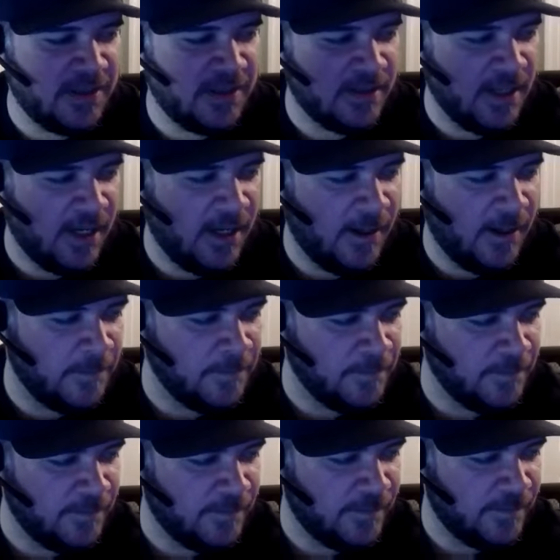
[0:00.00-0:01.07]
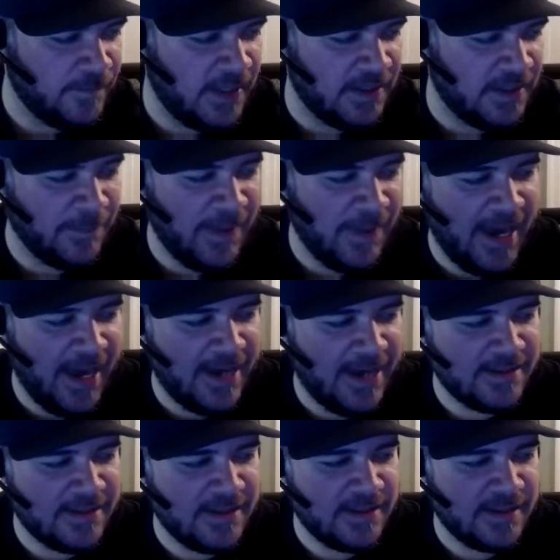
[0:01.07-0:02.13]
that's been um, in the
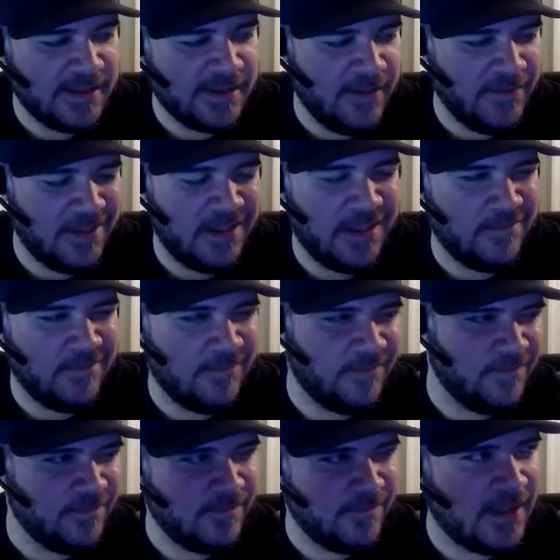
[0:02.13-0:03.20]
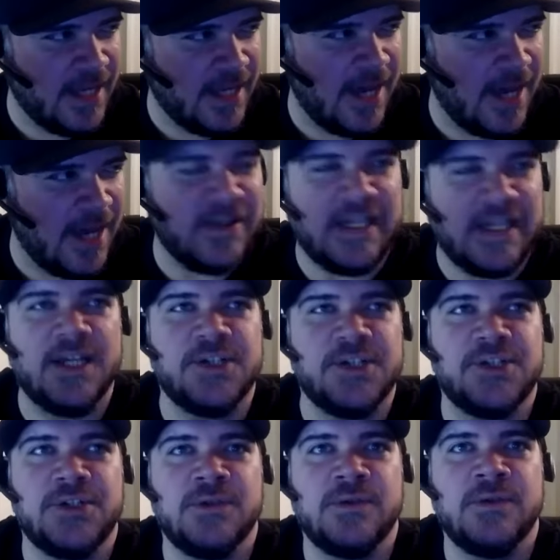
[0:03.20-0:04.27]
past that's kind of a kind of an
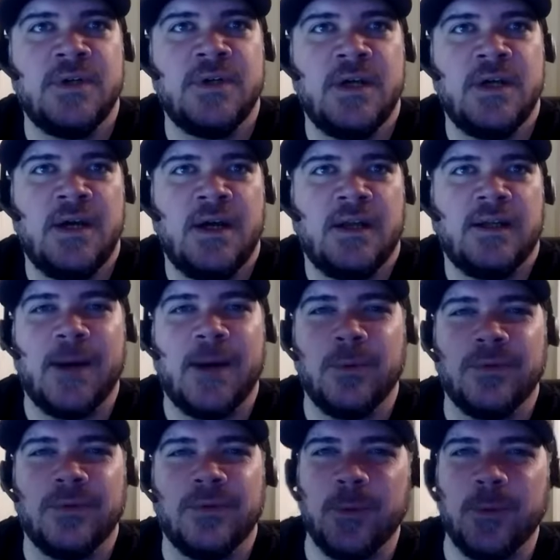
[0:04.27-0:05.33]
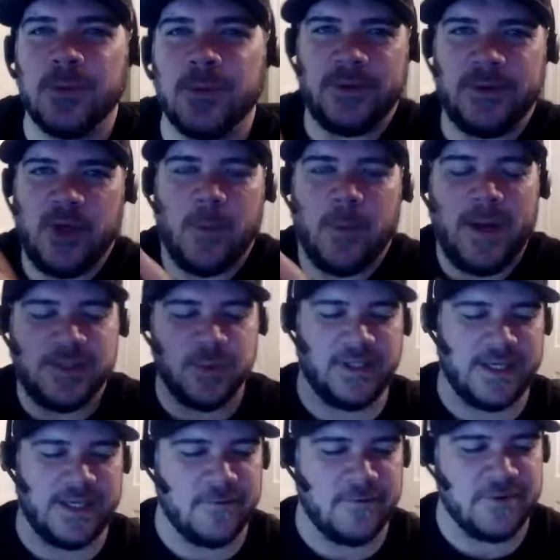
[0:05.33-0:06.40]
issue. Not with not nobody's
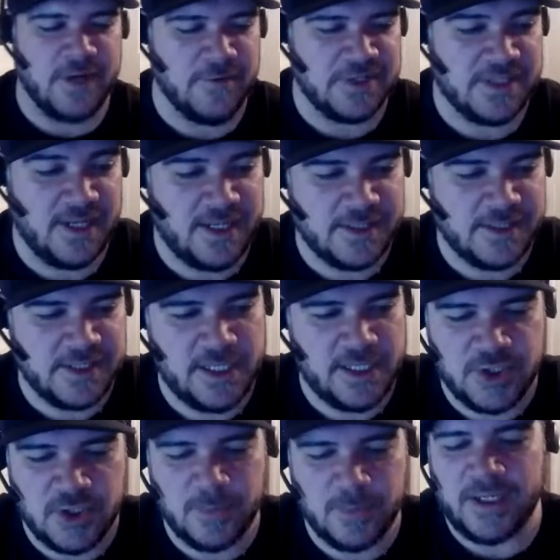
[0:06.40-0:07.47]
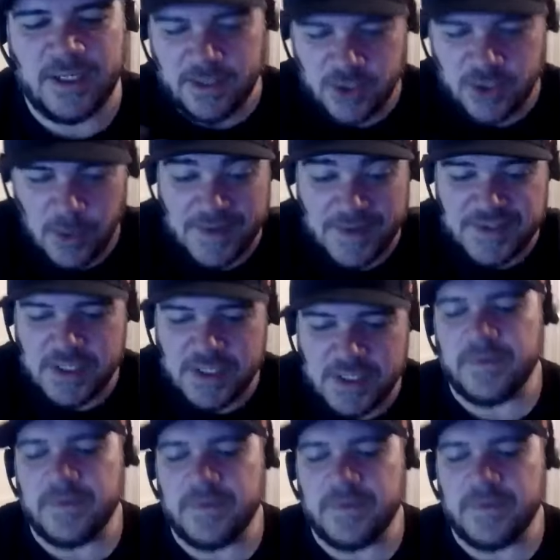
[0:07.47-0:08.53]
really ever, ever said it's an issue, but to
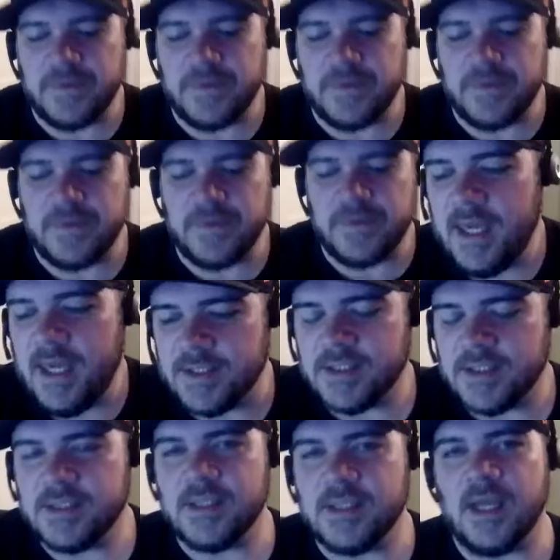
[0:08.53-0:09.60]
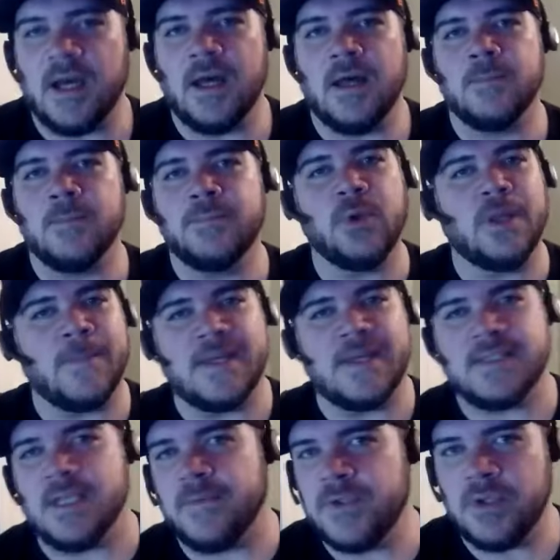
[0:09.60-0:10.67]
myself it is is um, pulling
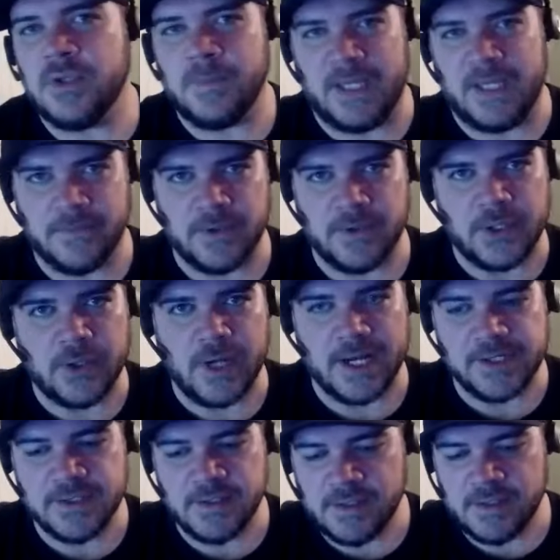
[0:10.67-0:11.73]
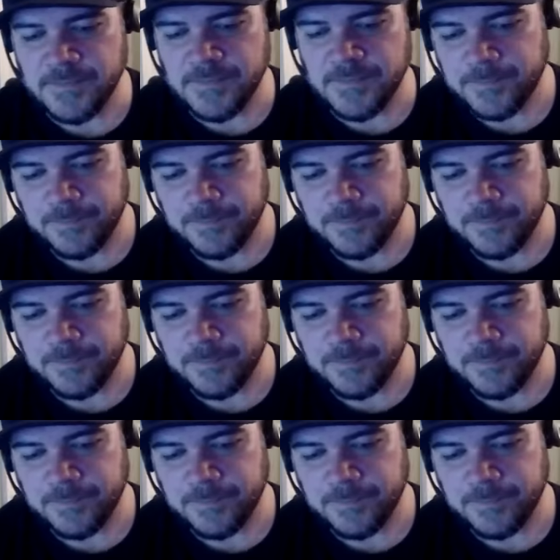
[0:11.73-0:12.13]
myself in too many different directions